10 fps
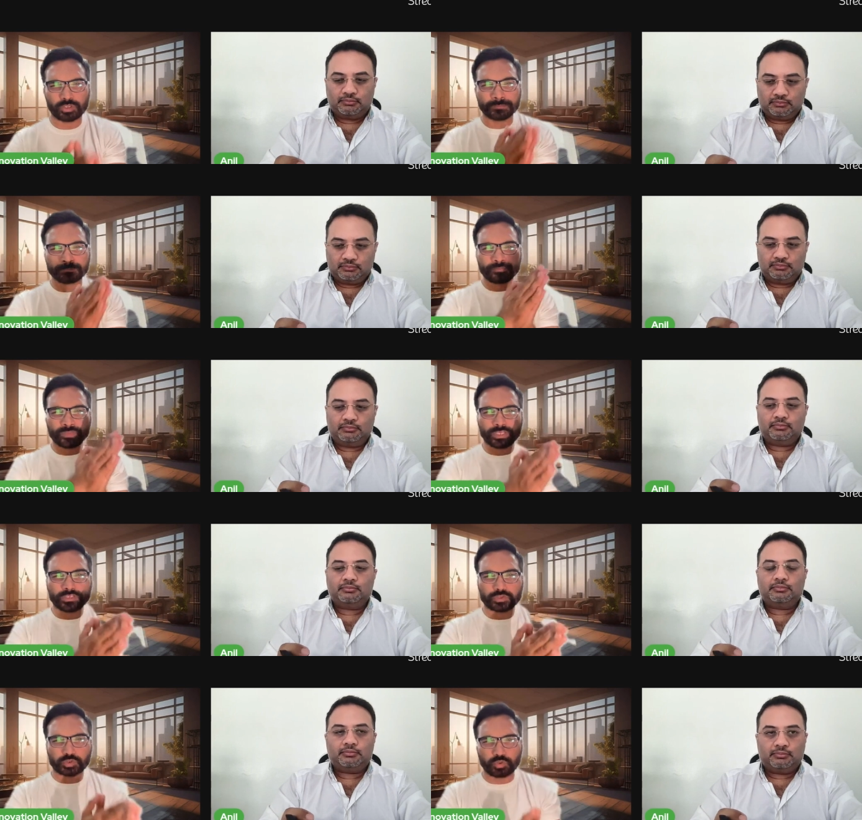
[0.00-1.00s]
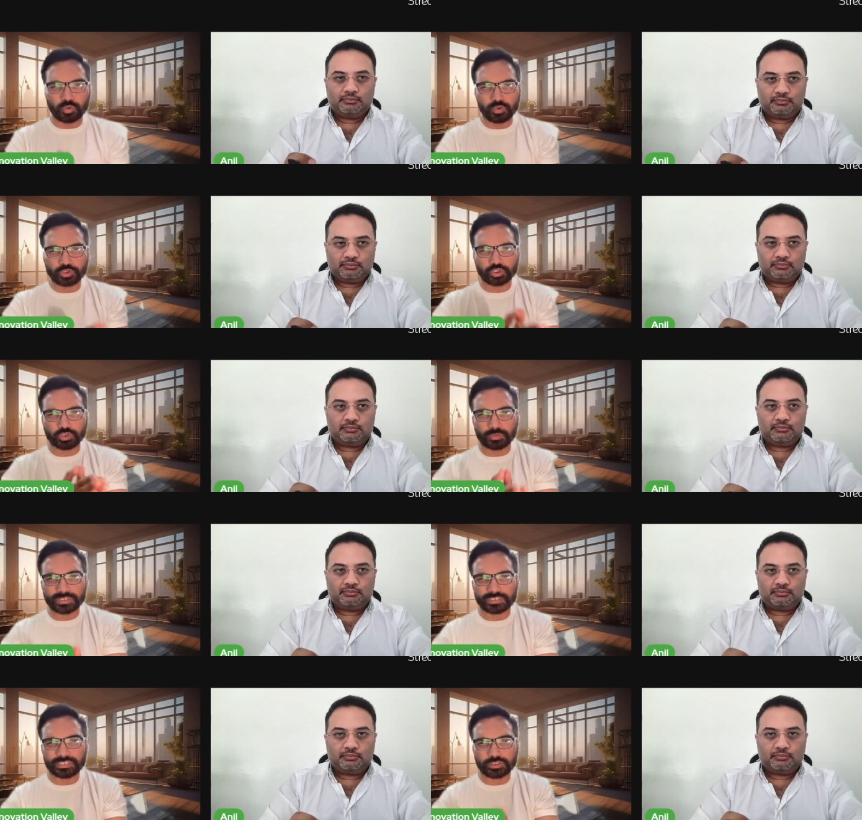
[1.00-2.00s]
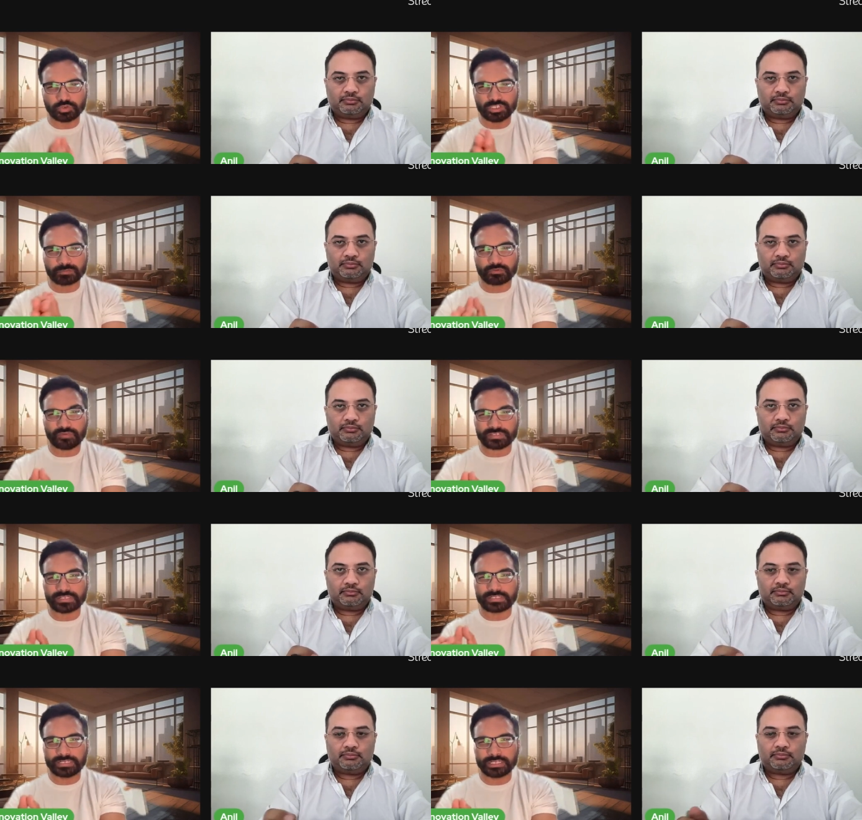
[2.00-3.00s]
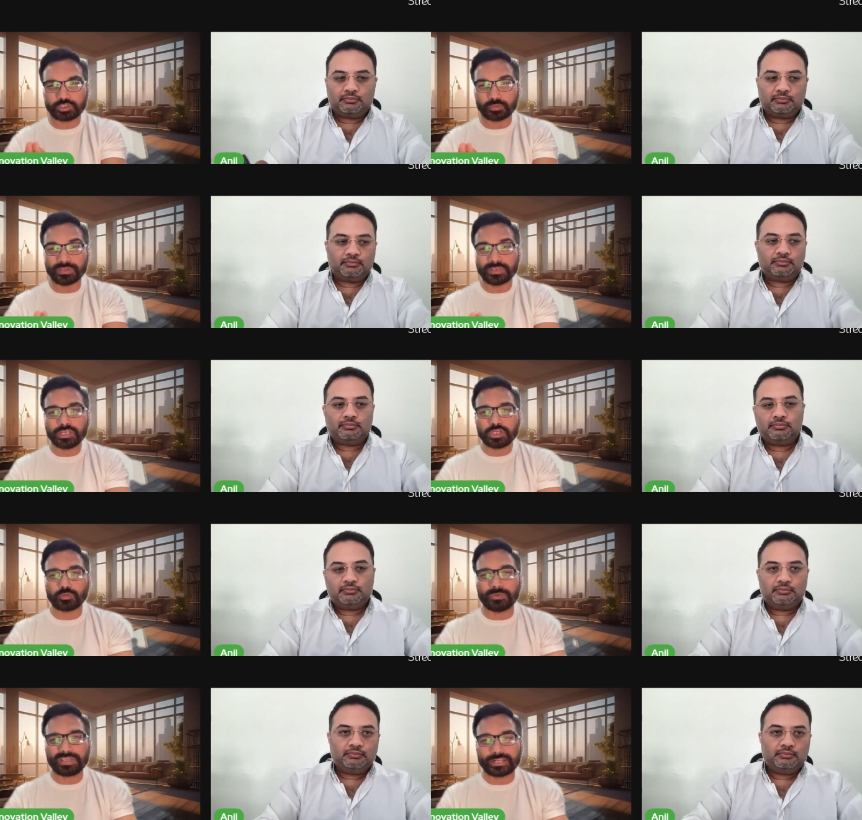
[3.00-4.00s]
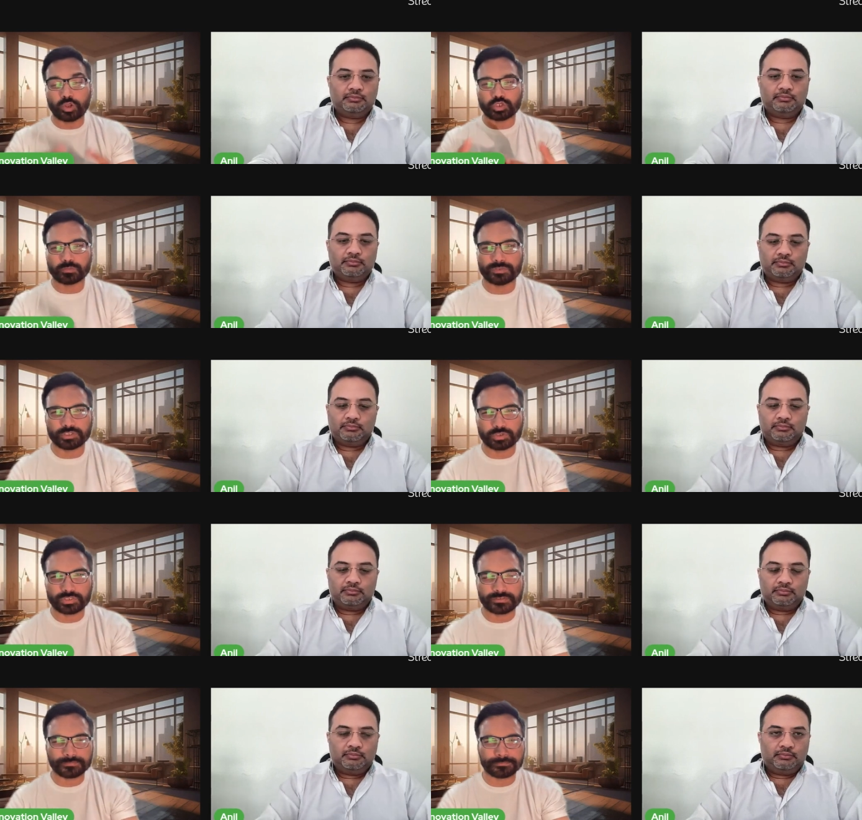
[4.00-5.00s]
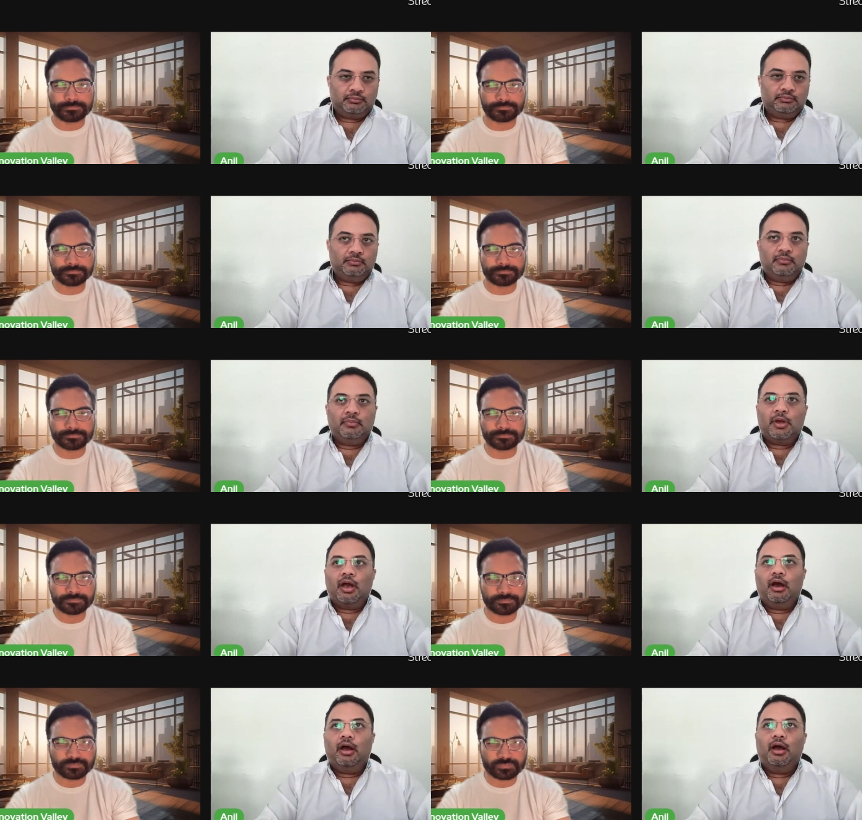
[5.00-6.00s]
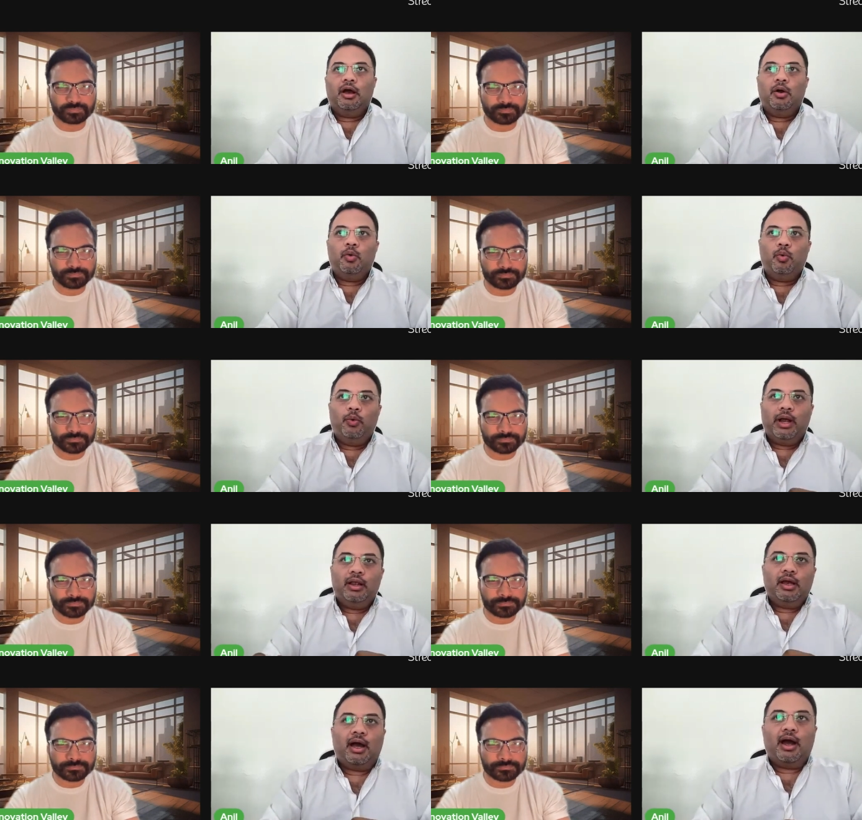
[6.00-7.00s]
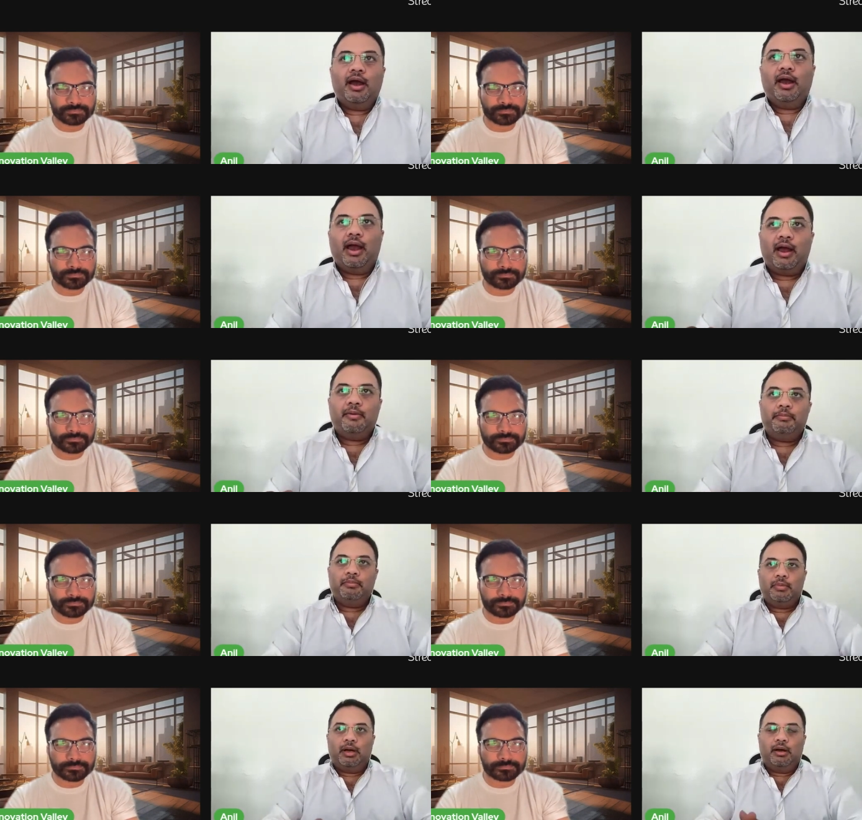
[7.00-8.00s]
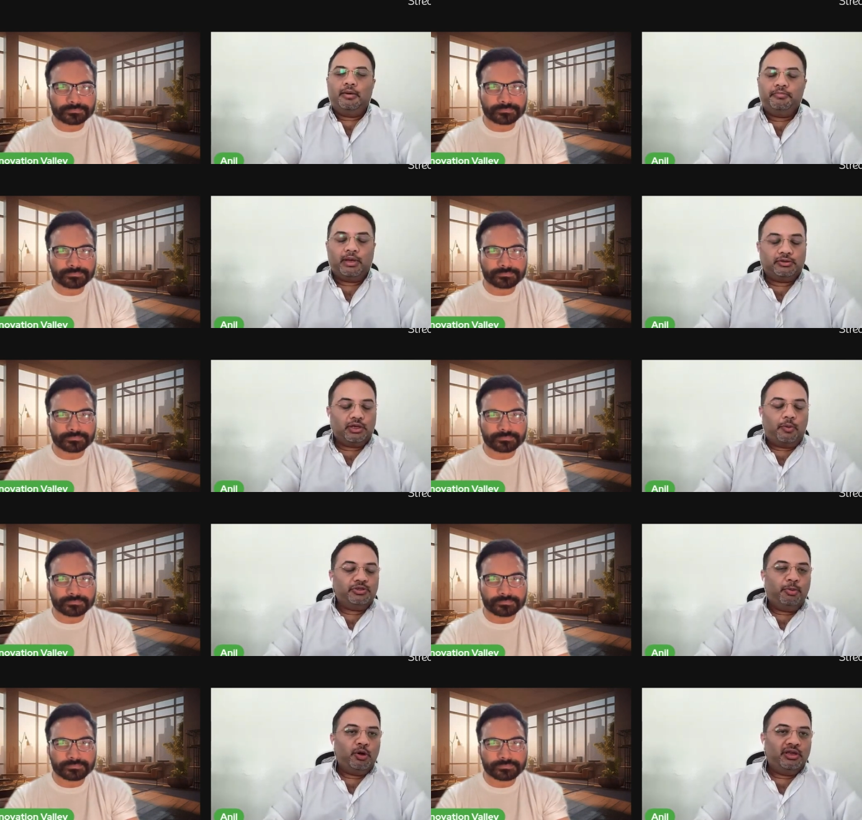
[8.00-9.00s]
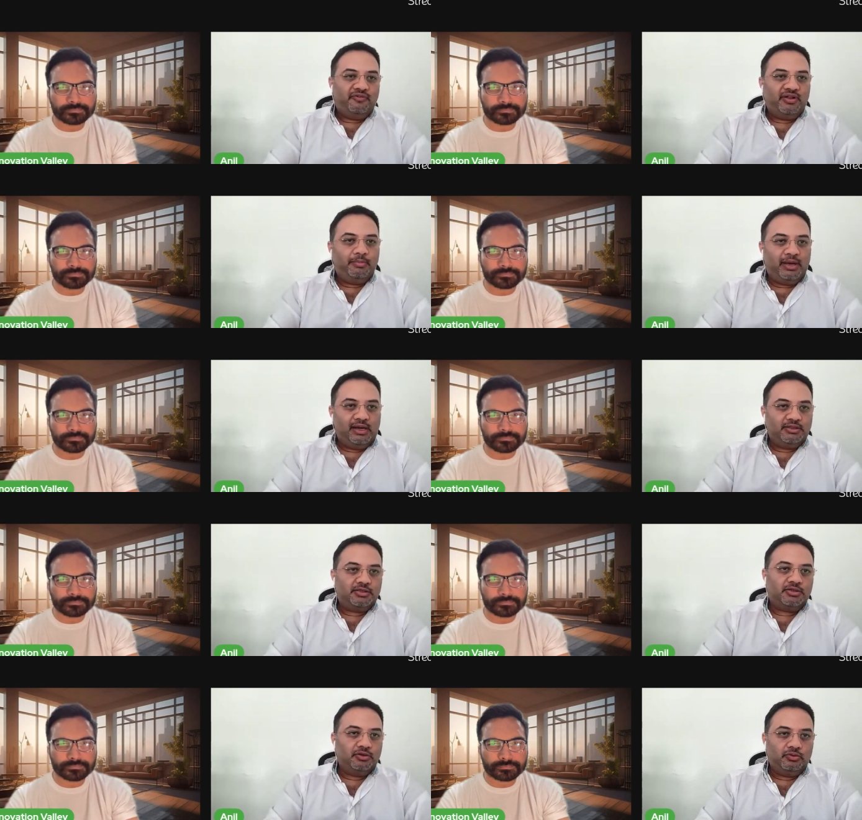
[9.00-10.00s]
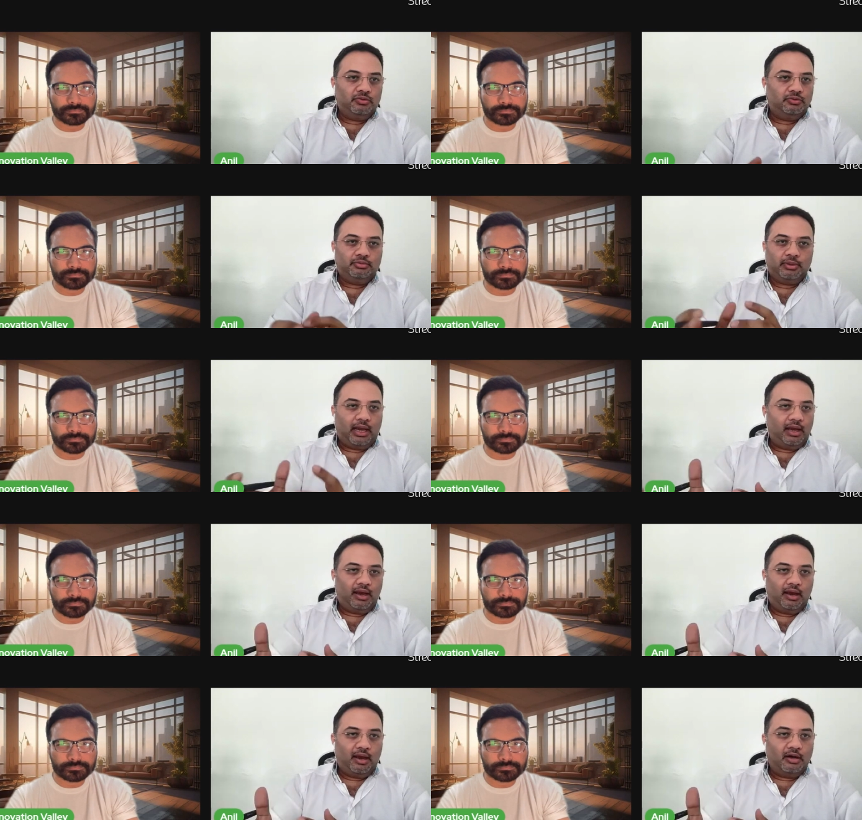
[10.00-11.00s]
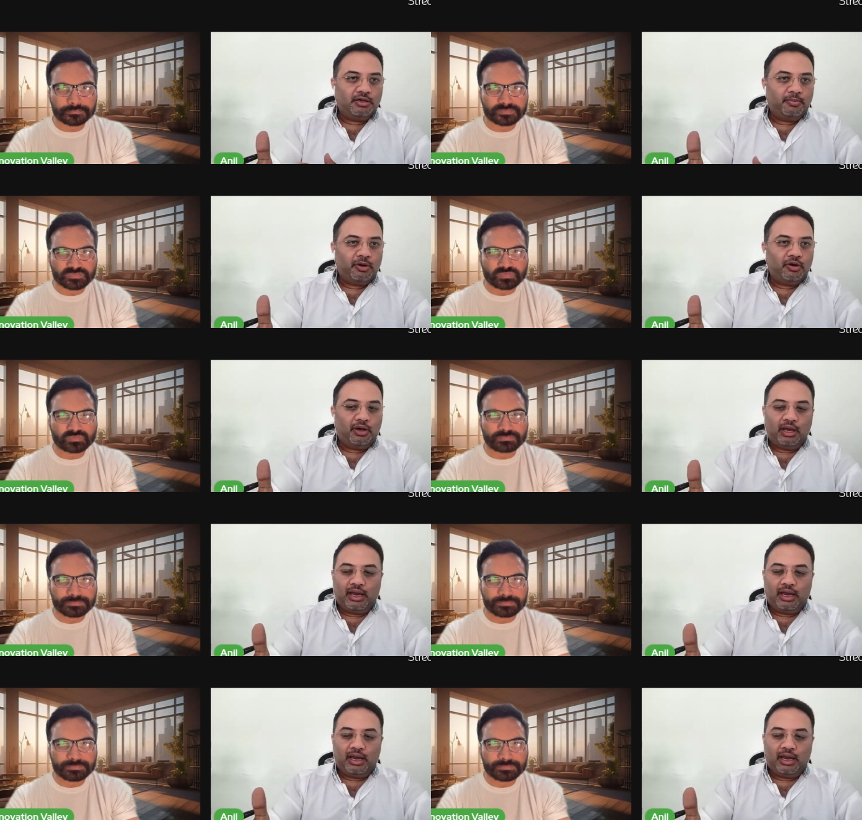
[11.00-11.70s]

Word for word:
Speaker 1: your school to university to this professional career to be to being an entrepreneur?
Speaker 2: Uh, well, I am. Um, uh, I was born in the Philippines to a entrepreneur